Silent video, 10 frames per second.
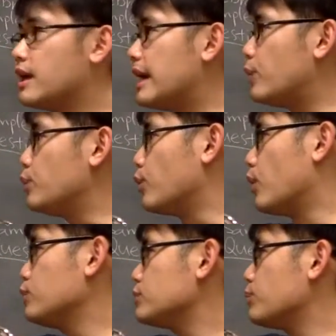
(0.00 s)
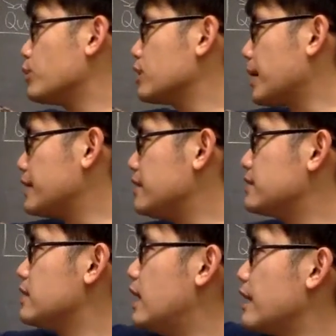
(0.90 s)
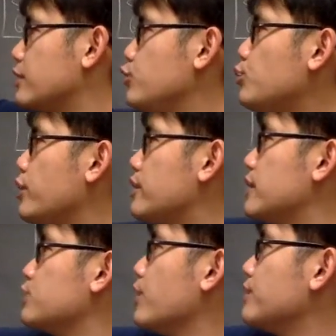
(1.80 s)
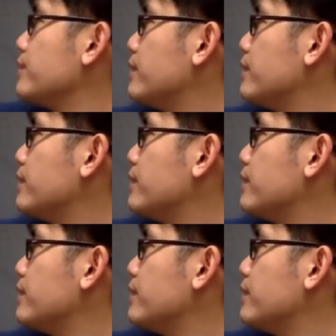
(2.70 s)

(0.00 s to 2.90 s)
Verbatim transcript: And we'll also multiply this on the numerator as well.